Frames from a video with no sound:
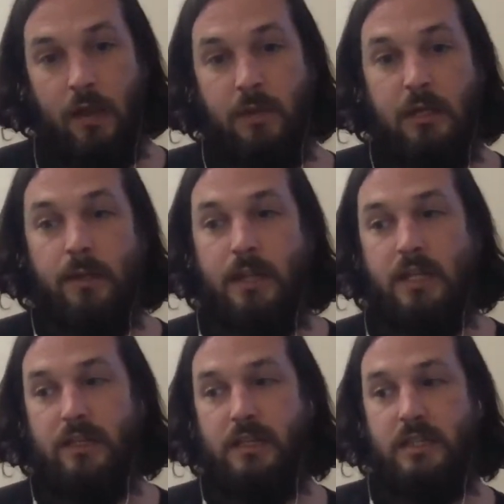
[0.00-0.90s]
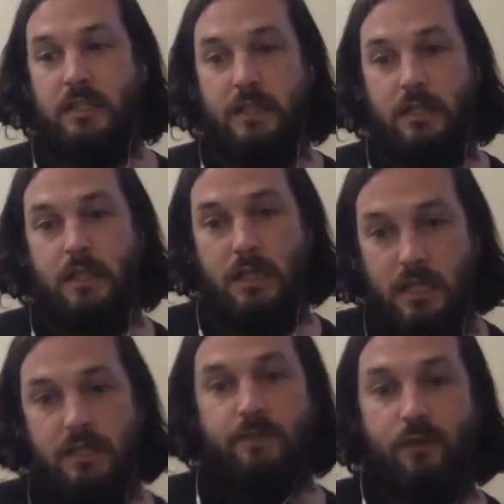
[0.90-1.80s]
mean,
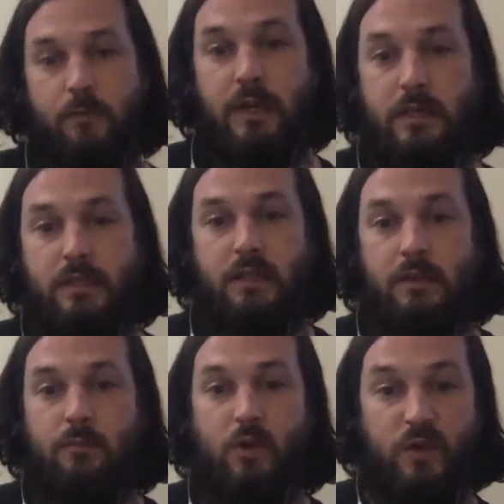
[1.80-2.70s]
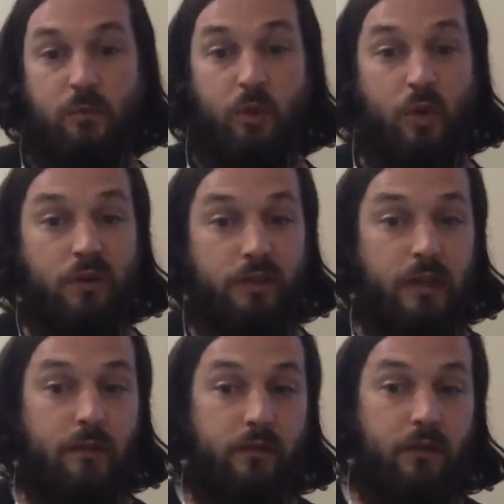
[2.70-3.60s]
this for me is the most important thing
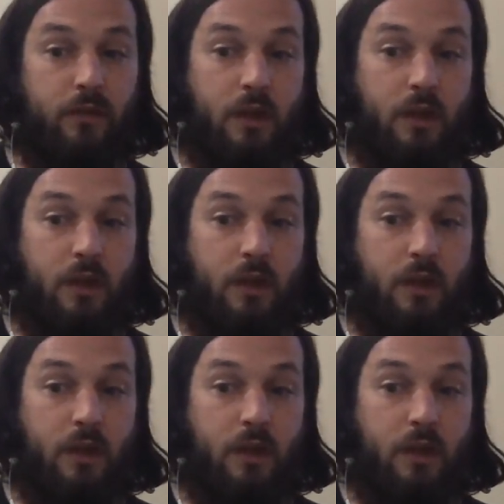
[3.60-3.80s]
for